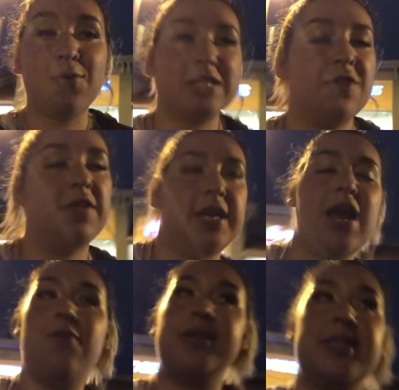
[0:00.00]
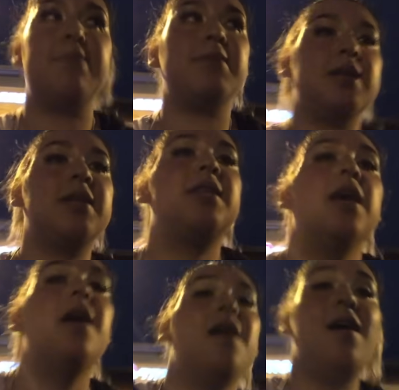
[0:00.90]
I worked out for like 1 hour and 10 minutes.
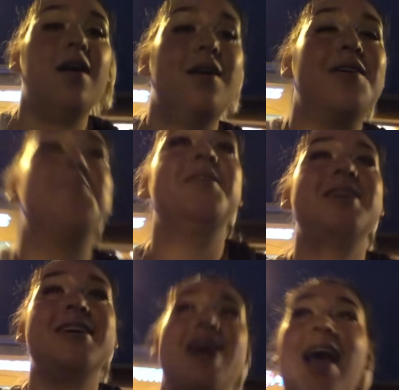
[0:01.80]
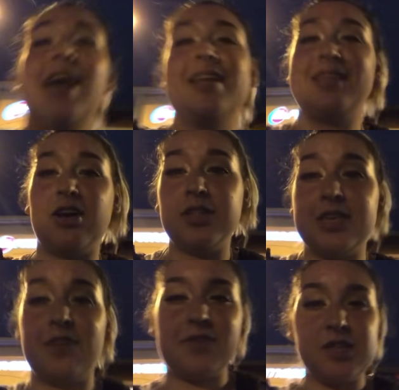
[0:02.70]
I can tell the
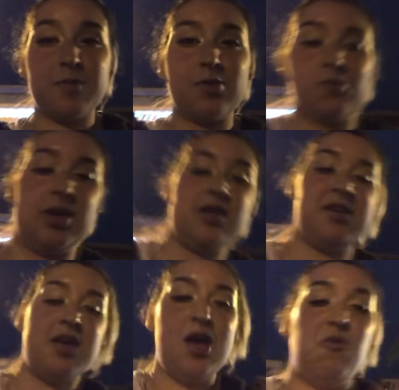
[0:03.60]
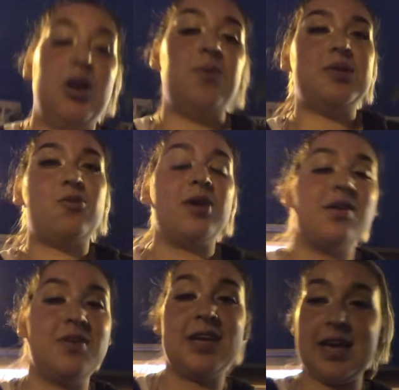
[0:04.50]
difference between when I was going
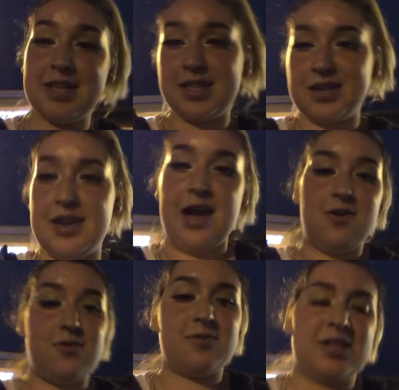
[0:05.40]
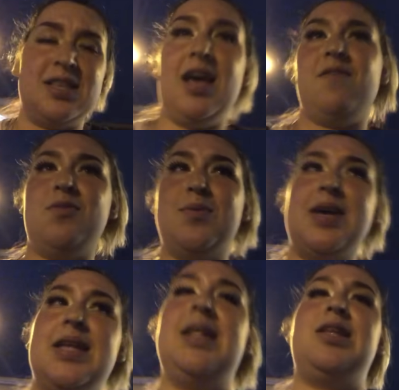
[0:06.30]
every day until now, since I haven't
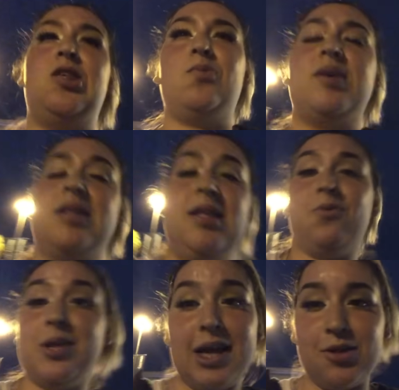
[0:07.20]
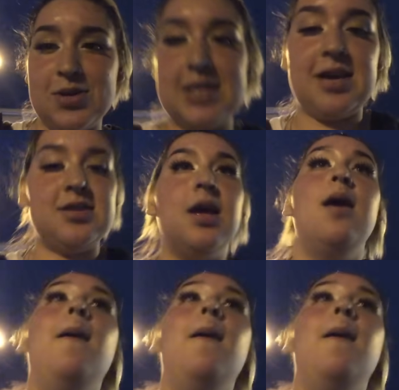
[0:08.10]
went in like 2 weeks since I was at Luis's house.